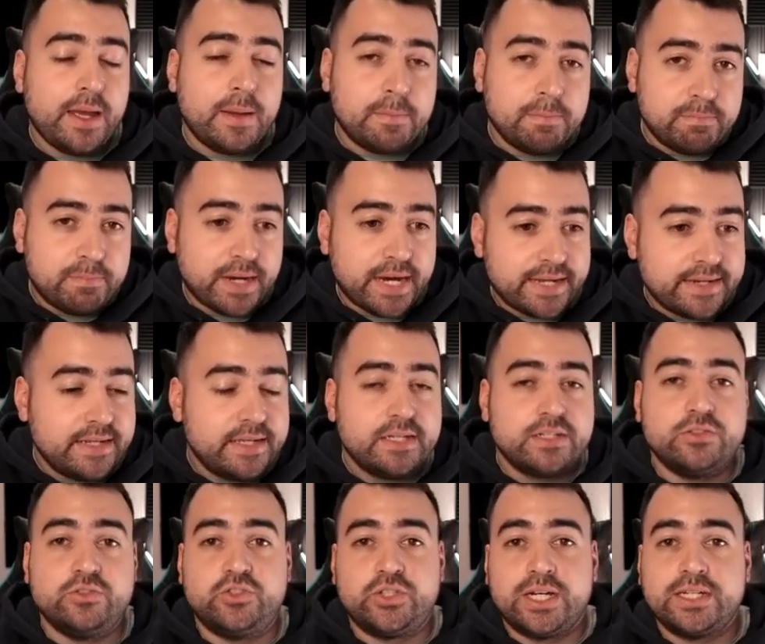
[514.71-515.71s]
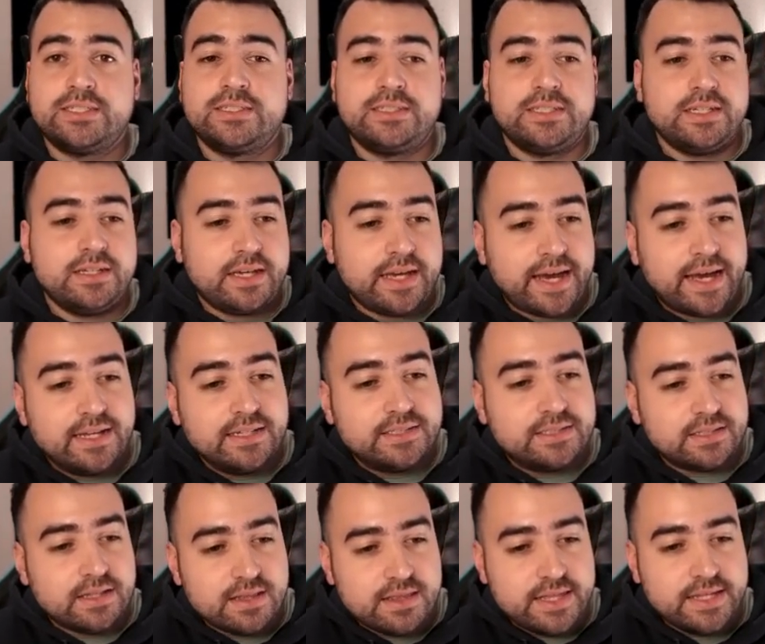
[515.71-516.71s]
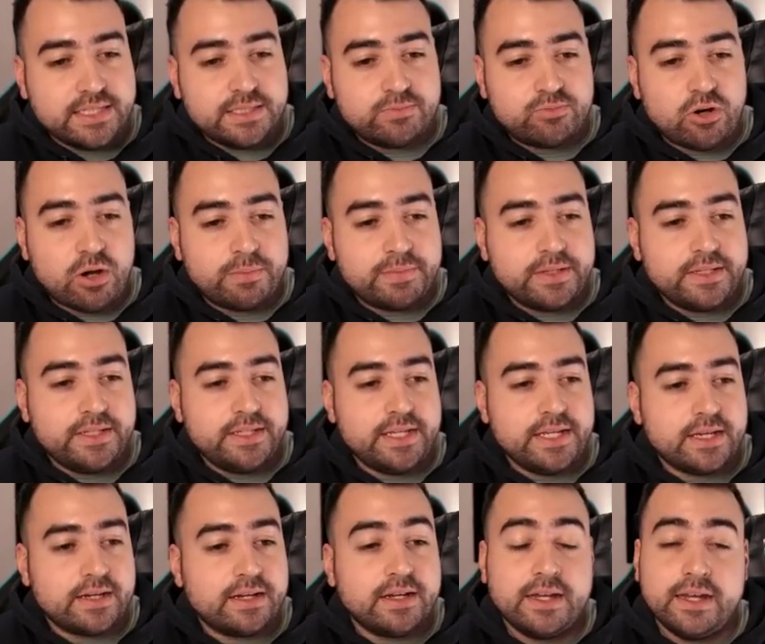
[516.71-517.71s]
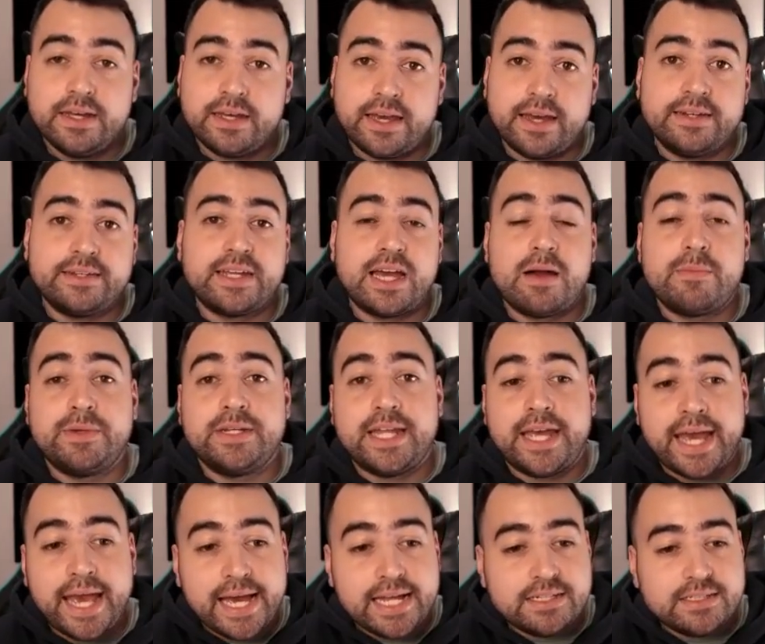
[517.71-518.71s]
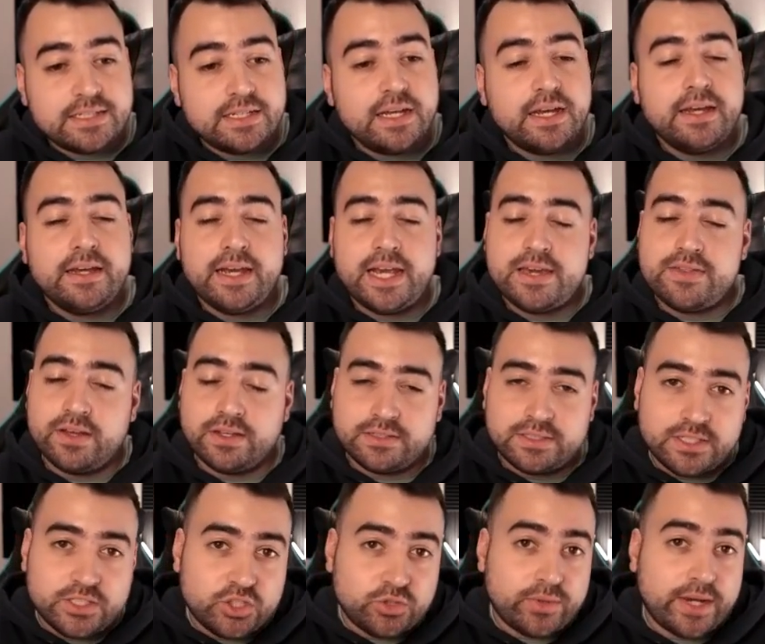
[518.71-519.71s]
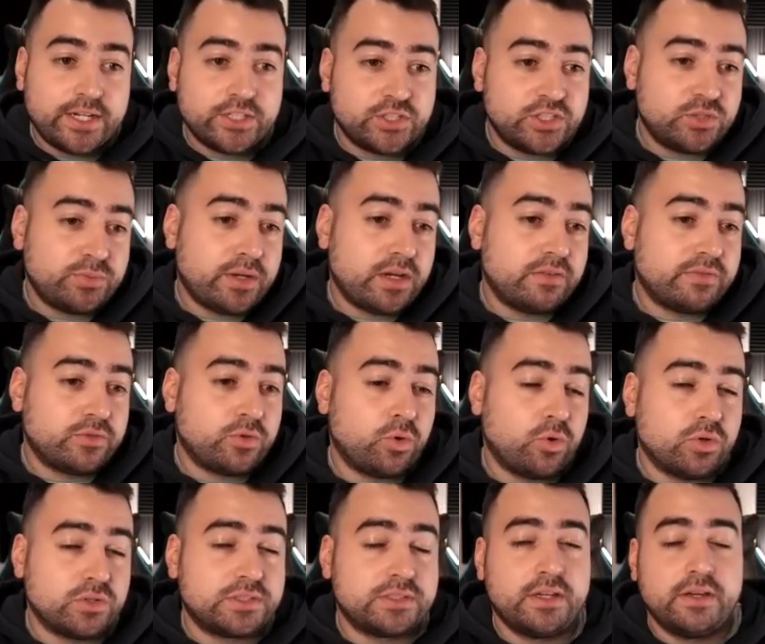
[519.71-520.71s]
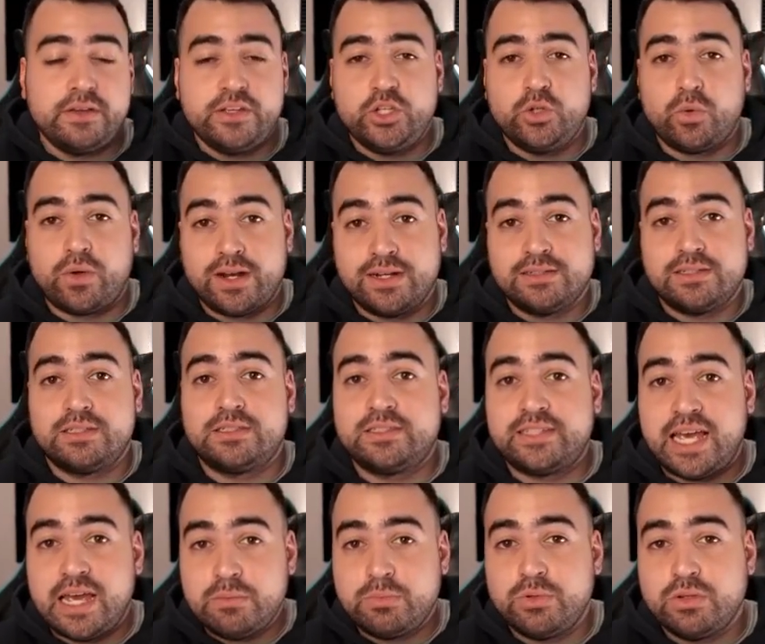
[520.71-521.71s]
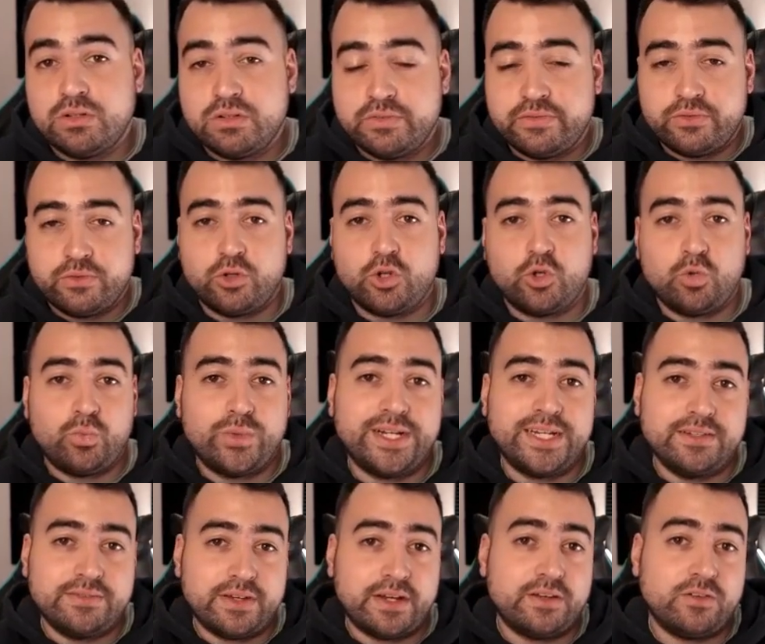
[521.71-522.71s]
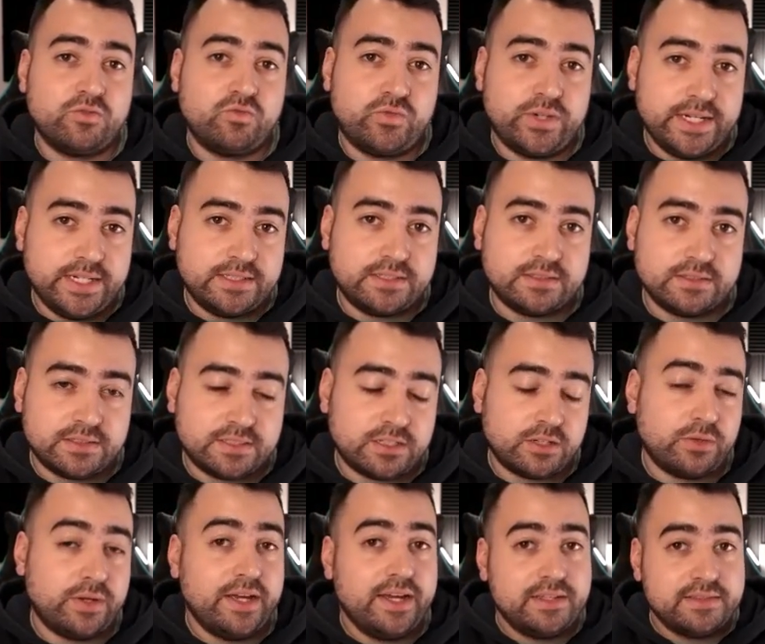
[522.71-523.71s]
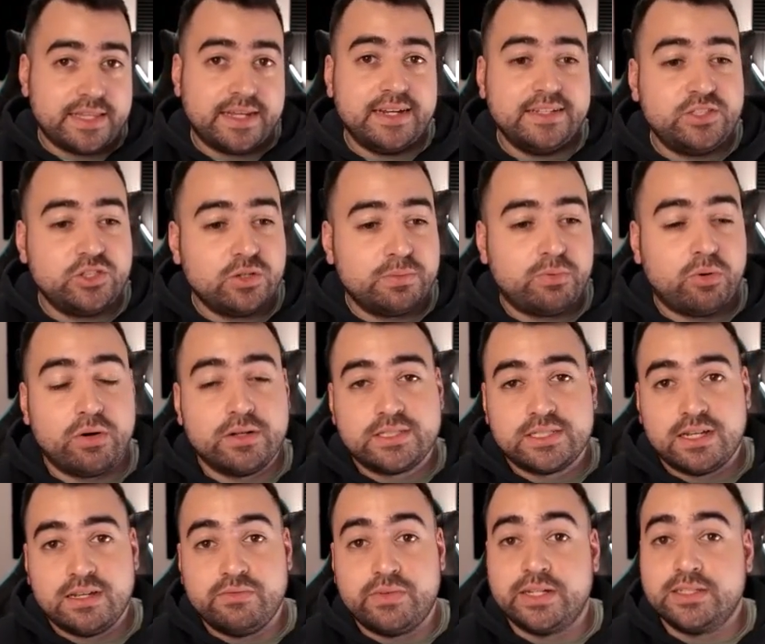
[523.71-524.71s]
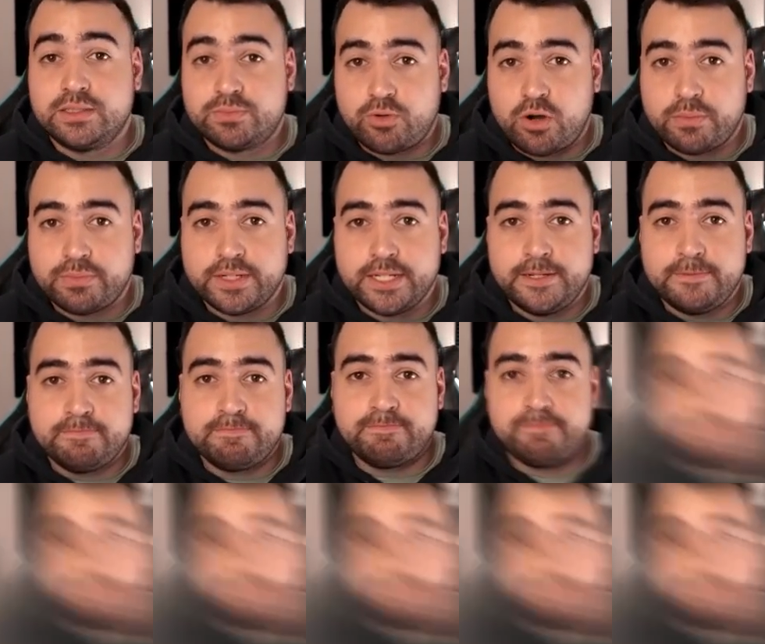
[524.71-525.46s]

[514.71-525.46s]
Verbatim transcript: But just in case, this property here can come in handy in those situations where, of course, you want to disable it for whatever reason. So that is your pointer events property.